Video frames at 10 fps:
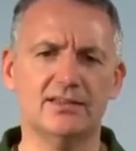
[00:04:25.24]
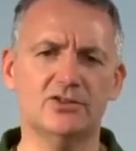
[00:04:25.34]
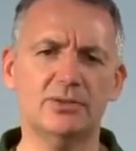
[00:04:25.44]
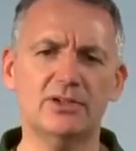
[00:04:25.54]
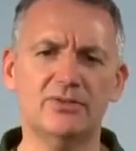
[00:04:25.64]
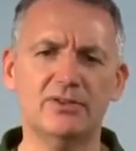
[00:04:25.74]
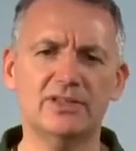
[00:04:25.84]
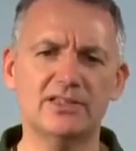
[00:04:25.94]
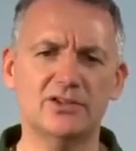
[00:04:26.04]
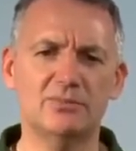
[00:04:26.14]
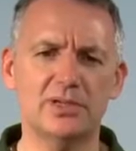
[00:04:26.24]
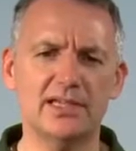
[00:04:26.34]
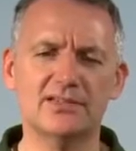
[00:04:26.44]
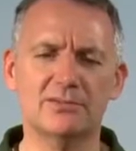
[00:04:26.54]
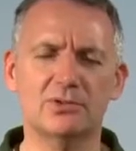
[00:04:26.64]
The
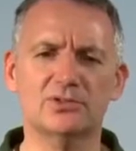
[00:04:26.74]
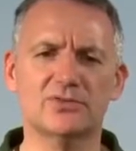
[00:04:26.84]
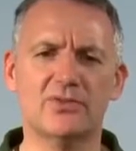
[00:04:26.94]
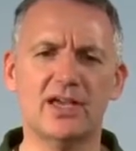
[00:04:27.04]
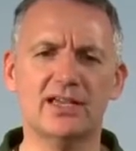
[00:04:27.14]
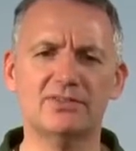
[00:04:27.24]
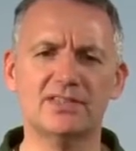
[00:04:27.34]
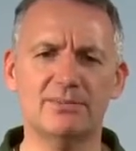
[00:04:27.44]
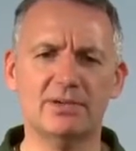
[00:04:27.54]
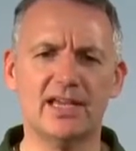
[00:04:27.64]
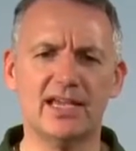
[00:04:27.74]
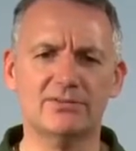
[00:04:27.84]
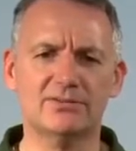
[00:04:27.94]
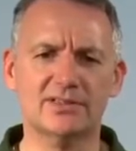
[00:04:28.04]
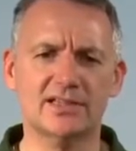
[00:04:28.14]
W52P supports 5 SIP
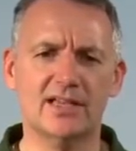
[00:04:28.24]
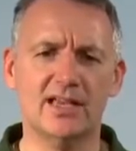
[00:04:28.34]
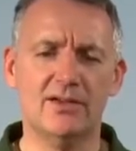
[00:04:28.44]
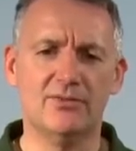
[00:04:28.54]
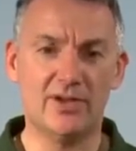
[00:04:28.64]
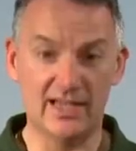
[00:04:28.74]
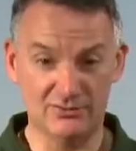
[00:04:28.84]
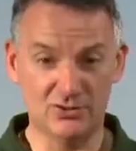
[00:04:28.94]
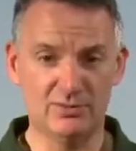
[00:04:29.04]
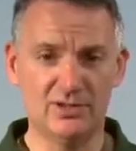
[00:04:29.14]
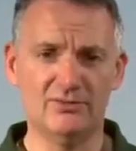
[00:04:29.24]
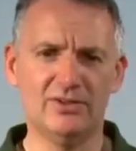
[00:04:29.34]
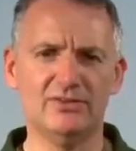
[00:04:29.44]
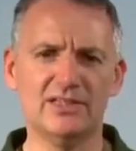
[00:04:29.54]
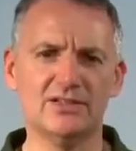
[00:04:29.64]
accounts, 5
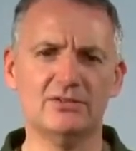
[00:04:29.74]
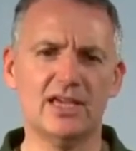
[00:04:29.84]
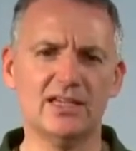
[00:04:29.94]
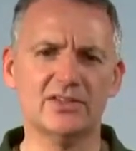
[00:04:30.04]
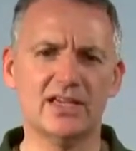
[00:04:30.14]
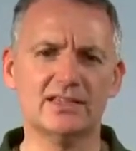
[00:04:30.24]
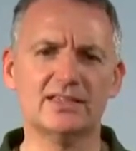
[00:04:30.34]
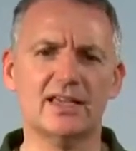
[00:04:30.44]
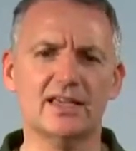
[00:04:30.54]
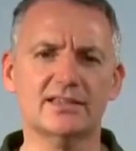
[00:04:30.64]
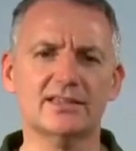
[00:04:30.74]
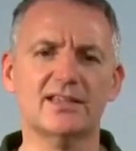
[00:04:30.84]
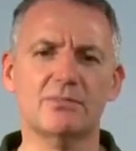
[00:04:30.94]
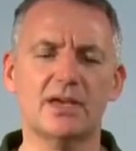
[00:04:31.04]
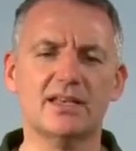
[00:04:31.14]
W52H handsets, and
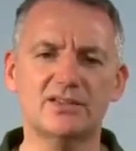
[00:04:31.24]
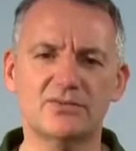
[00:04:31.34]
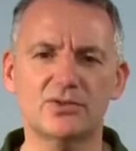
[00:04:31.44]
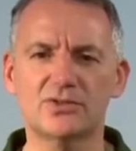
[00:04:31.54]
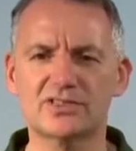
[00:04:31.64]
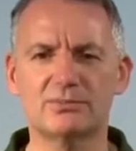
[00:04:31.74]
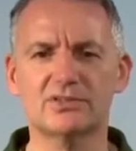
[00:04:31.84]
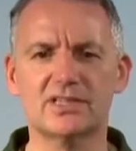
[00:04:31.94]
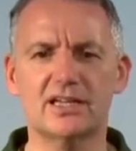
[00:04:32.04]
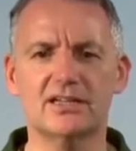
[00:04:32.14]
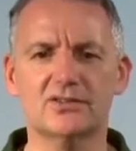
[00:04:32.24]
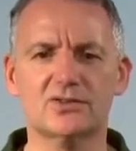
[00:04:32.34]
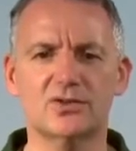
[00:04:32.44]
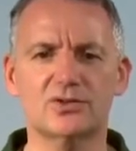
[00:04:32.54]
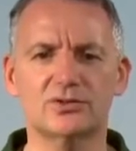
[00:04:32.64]
can manage 4 simultaneous
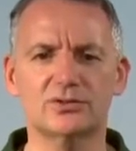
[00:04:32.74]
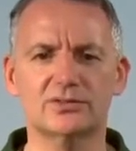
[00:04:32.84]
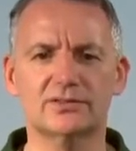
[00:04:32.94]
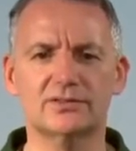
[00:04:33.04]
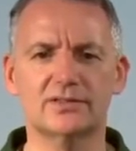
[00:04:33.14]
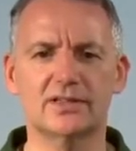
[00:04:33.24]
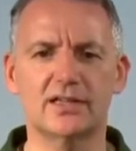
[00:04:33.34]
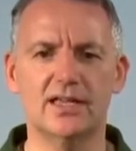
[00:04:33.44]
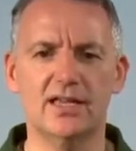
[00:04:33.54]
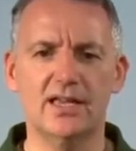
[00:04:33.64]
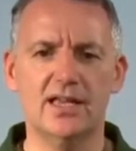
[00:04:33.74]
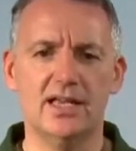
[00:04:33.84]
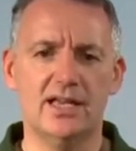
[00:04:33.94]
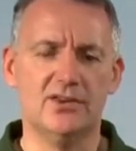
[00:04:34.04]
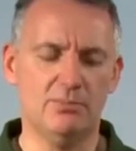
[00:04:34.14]
calls.
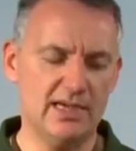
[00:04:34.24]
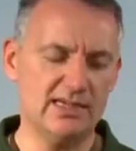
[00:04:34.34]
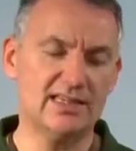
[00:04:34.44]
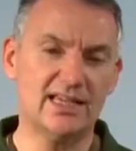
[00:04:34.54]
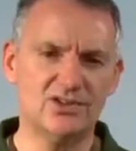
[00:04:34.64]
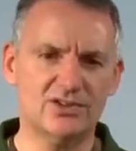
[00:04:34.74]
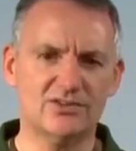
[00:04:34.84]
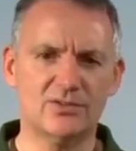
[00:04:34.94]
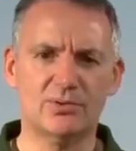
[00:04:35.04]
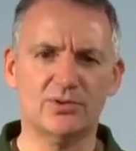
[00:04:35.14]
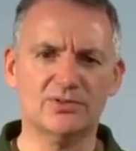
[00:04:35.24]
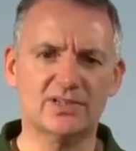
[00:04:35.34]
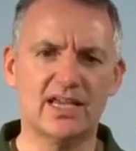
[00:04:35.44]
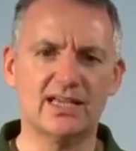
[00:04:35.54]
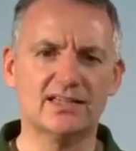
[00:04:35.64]
The base station supports
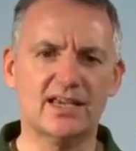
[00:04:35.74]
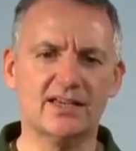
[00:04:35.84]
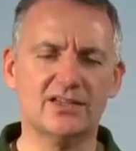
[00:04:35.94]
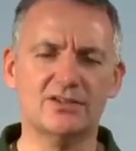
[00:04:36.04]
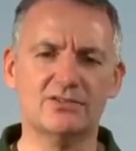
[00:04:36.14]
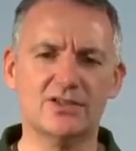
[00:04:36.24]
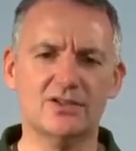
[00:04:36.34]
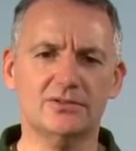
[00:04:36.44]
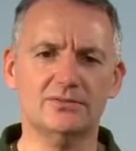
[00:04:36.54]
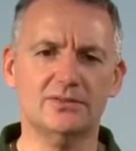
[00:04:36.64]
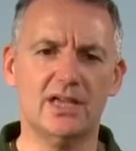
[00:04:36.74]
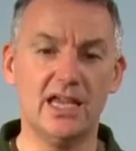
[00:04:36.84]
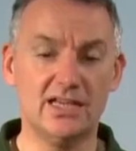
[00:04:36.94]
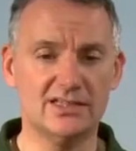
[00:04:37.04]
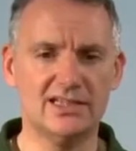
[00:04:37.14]
Cat IQ2,
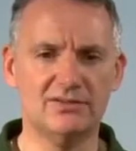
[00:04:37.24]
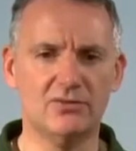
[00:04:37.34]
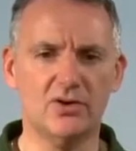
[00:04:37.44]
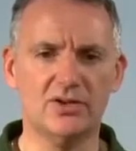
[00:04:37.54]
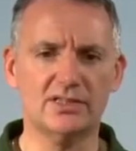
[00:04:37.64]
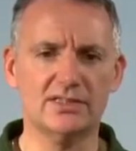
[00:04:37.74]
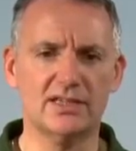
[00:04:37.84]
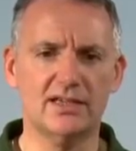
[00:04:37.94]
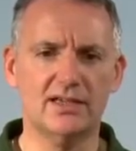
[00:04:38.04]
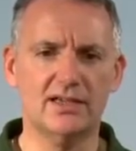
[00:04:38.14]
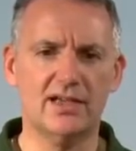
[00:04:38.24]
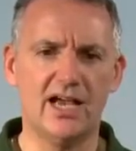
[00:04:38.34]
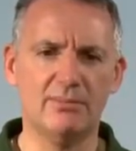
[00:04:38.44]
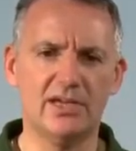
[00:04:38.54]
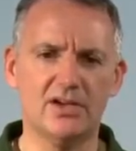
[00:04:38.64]
HD voice,
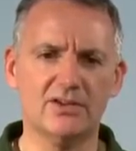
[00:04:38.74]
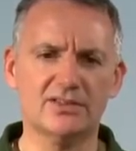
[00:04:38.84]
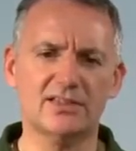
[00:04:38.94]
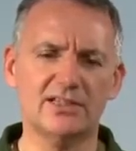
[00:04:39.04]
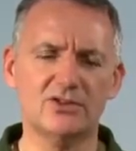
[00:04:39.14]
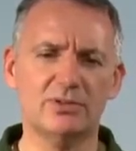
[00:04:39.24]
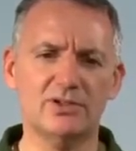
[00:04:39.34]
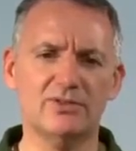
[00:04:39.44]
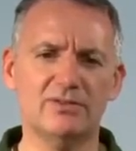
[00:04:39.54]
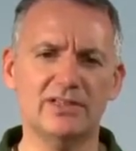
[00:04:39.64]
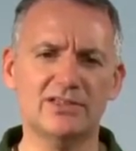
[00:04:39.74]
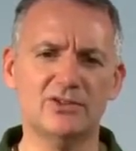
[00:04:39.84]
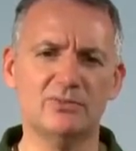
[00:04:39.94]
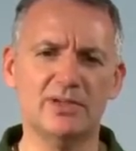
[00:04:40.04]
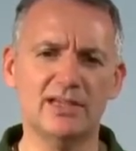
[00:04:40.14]
and because the
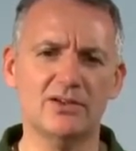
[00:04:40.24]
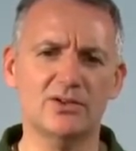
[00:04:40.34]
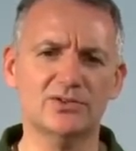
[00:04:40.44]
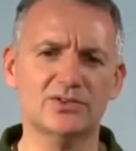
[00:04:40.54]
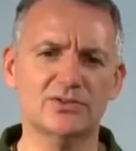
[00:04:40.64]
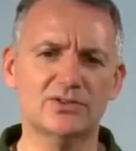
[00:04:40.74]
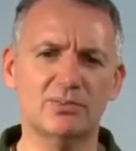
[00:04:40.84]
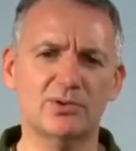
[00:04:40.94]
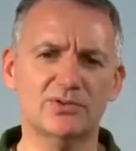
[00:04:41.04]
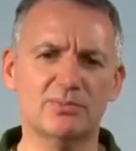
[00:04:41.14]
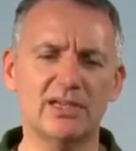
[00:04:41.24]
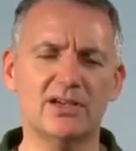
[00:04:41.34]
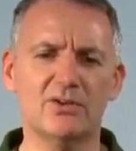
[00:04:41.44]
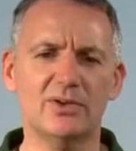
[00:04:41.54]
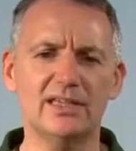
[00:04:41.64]
W52P also supports
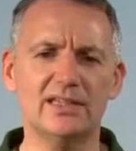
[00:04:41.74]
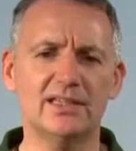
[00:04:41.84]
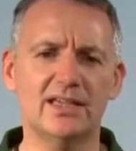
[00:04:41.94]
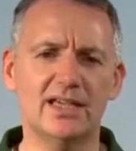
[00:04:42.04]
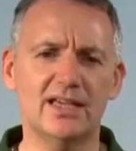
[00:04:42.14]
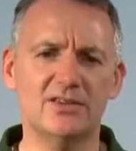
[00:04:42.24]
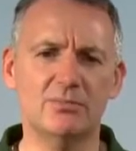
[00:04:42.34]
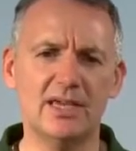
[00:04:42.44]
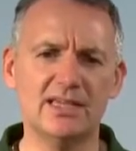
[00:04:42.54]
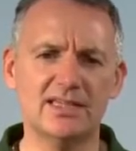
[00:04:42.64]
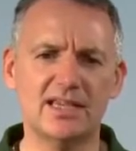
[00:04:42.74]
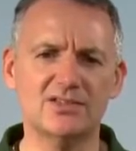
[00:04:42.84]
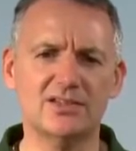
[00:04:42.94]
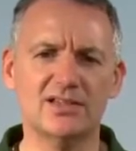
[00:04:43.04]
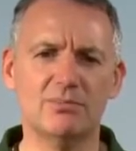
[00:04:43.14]
PoE, the base
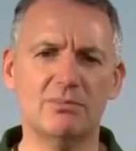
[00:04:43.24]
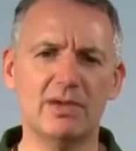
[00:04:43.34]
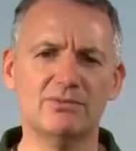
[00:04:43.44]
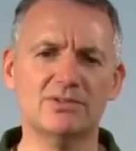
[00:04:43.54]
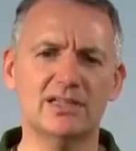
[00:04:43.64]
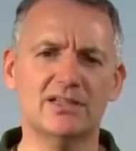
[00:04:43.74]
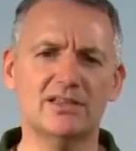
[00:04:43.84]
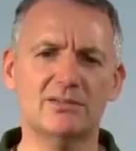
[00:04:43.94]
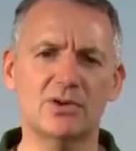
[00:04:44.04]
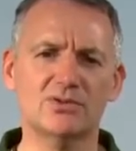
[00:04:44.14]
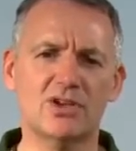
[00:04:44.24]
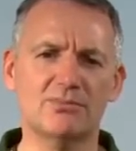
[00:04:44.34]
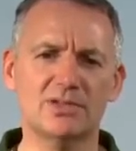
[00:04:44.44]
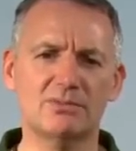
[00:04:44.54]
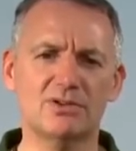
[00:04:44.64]
station can be mounted at the most
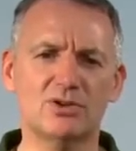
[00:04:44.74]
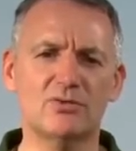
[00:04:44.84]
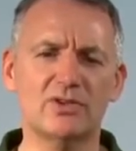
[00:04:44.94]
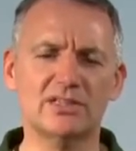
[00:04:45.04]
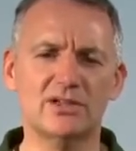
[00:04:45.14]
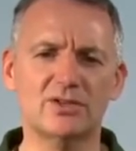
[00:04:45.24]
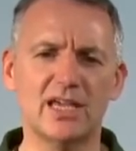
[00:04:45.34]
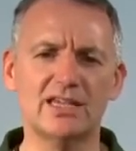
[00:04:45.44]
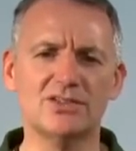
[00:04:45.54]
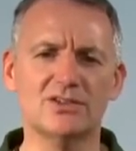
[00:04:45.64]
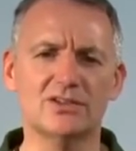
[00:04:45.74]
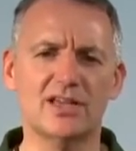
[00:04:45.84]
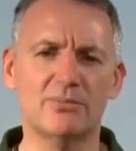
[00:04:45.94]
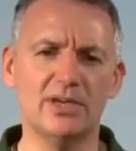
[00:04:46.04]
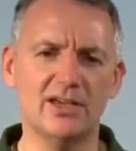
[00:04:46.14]
optimum coverage location
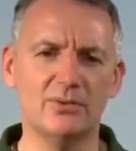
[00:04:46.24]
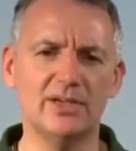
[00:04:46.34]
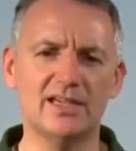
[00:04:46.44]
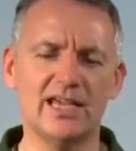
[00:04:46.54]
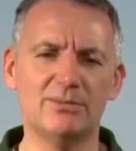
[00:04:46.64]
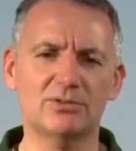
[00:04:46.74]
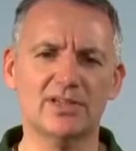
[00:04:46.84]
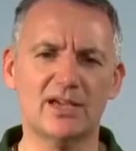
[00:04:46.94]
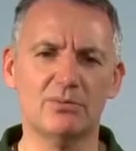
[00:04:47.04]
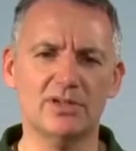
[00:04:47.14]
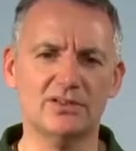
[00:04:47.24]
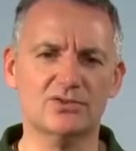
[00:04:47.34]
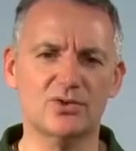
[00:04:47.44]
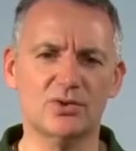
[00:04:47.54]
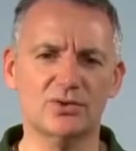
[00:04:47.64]
a PoE cable can be
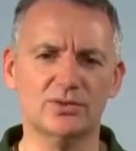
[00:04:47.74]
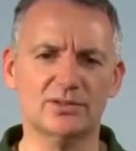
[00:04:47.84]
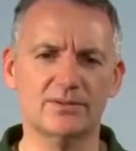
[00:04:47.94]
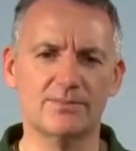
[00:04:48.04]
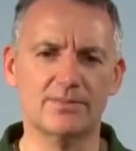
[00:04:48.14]
installed.